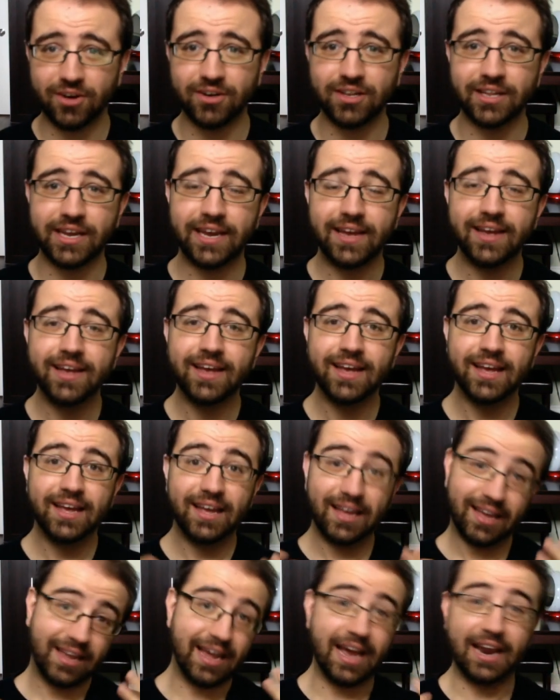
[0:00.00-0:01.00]
Tarly
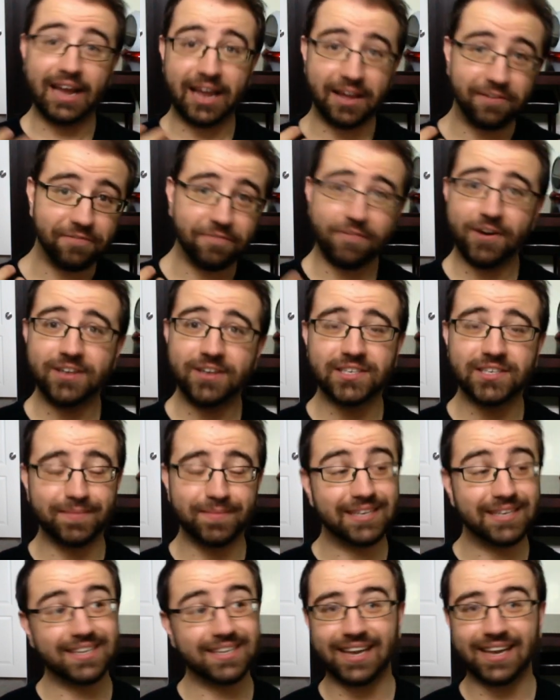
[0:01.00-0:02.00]
kind of confronts
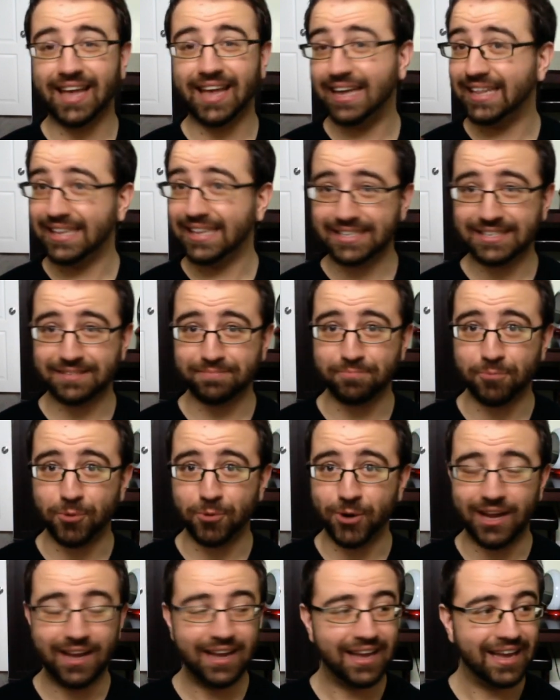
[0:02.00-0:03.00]
him and is like, hey, listen,
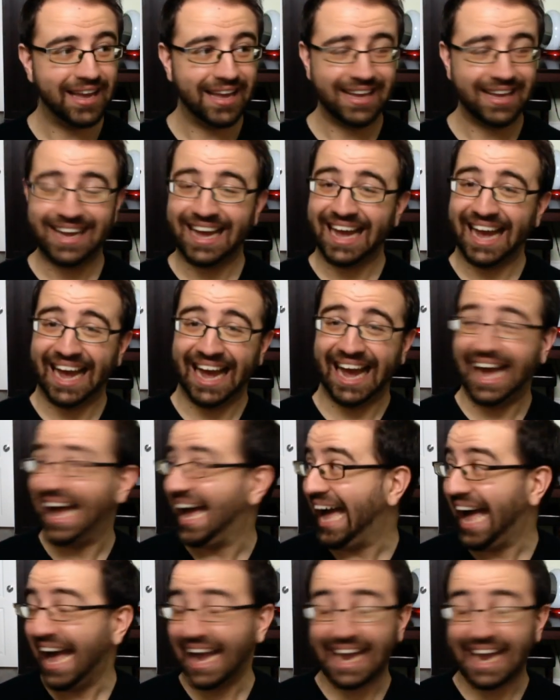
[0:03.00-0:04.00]
boy,
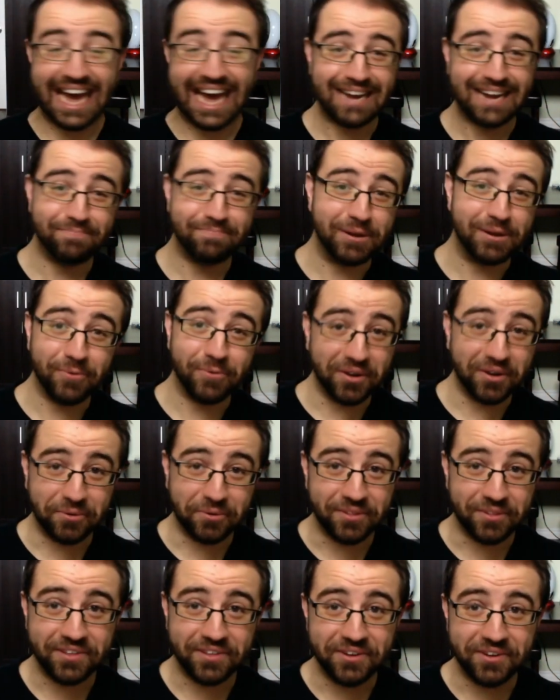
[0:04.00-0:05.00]
I gotta be
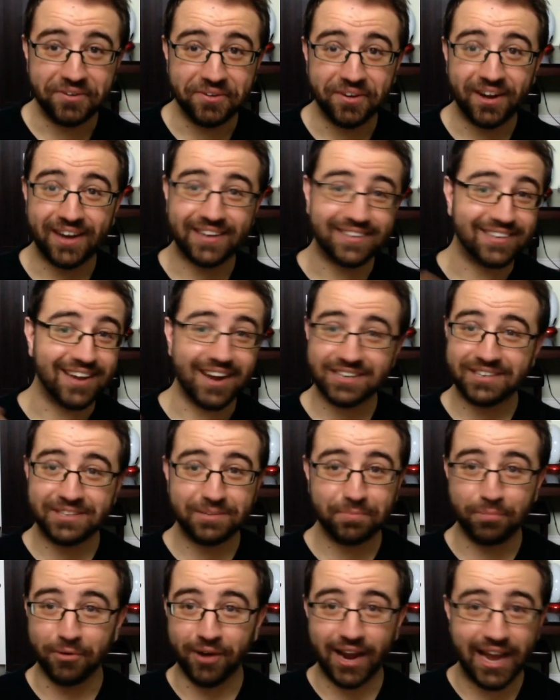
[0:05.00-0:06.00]
real with you. I
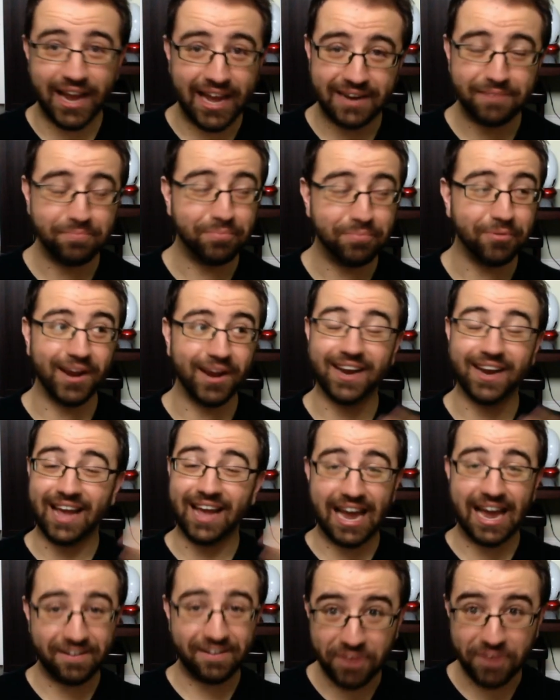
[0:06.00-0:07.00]
talked to Bran. Bran
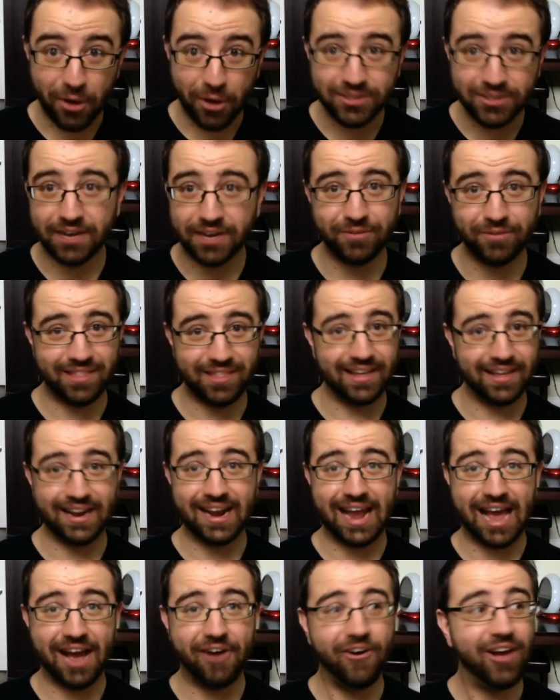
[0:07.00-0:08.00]
kind of knows
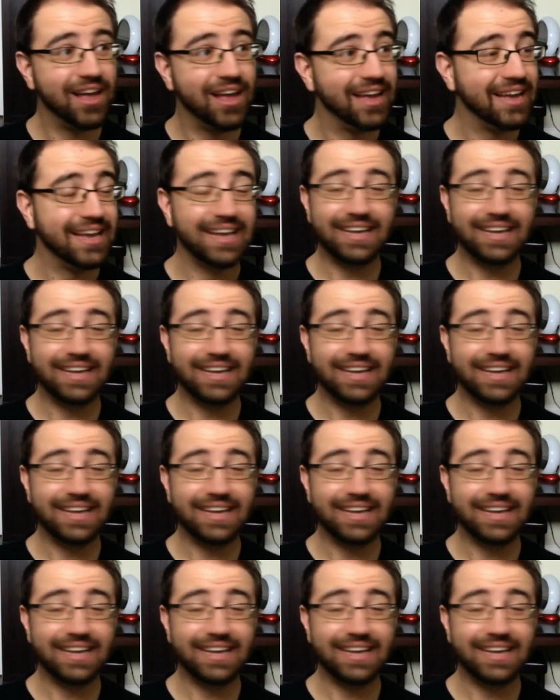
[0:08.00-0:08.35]
everything now.